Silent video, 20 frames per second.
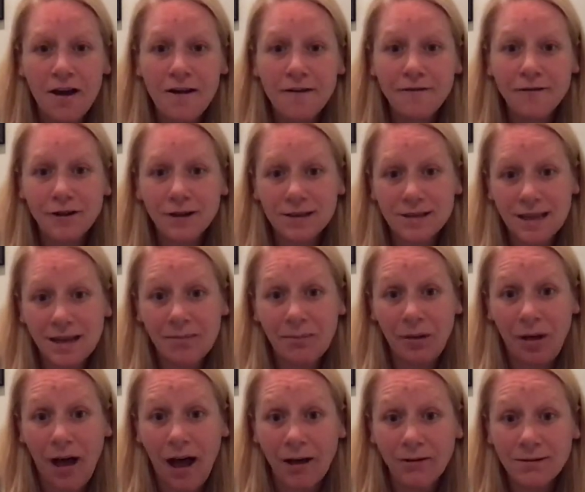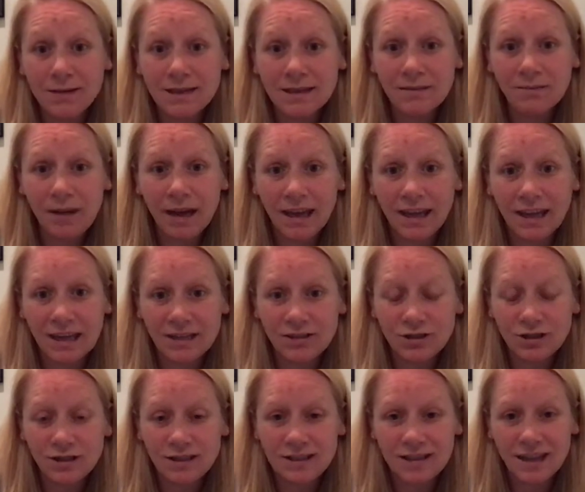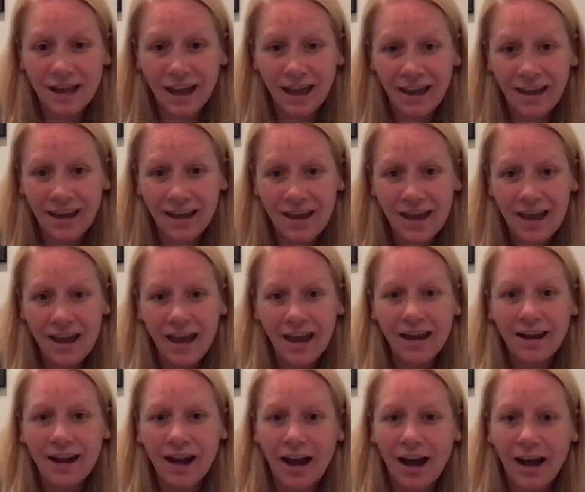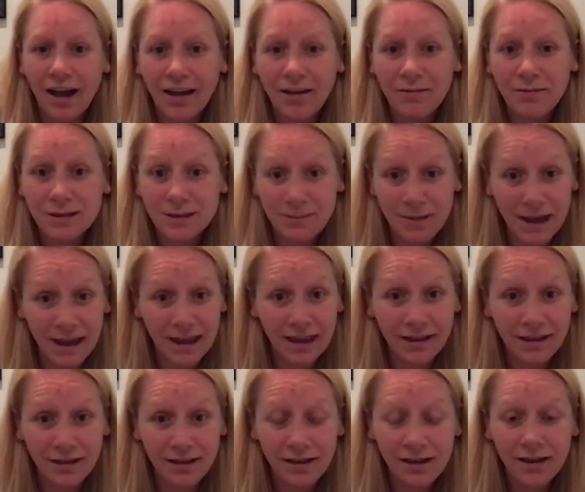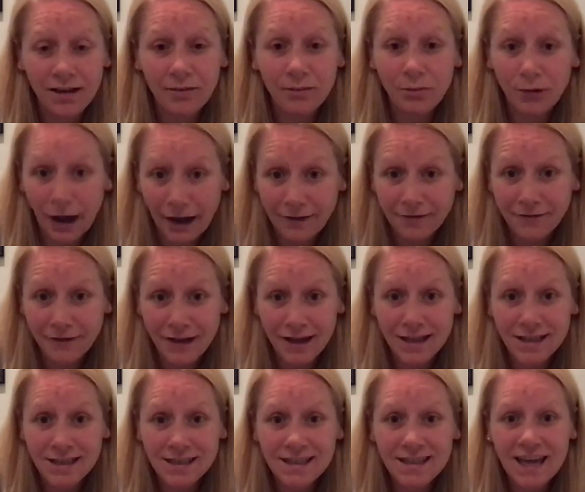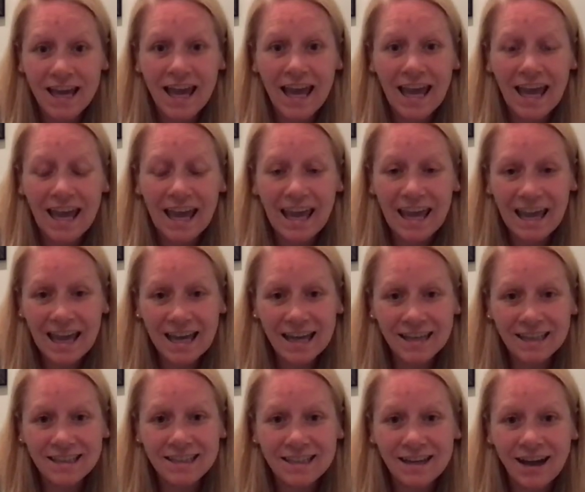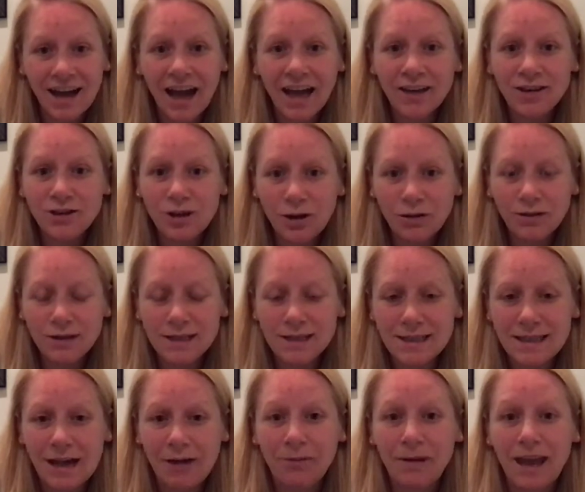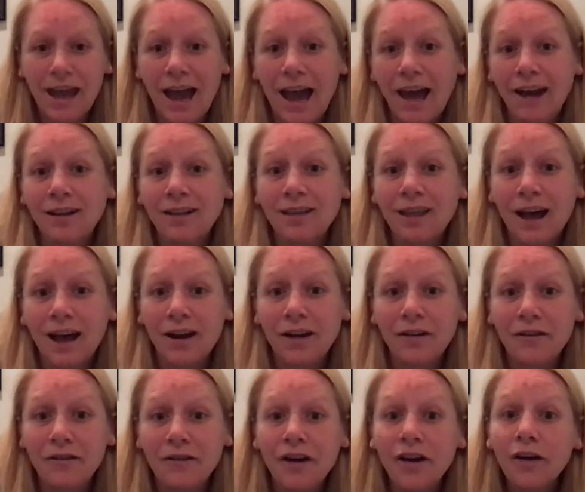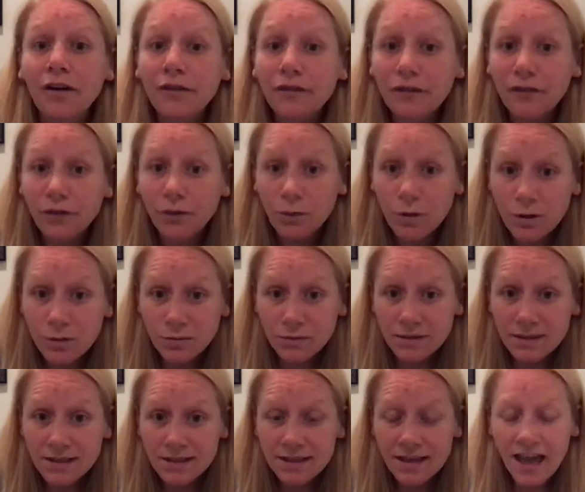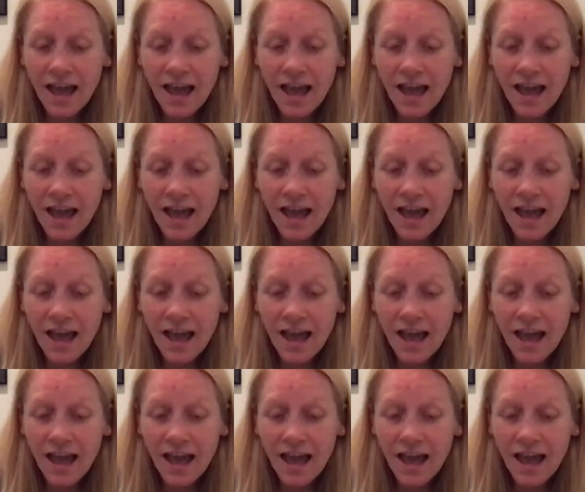For example, I was in my kitchen today and I was making breakfast and I noticed that we had a lot of fruit.